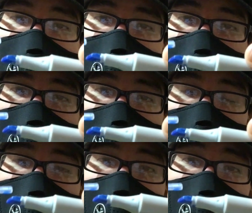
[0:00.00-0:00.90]
Because
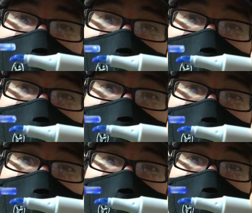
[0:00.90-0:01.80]
otherwise you're going to
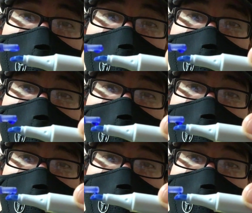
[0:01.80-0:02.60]
spill this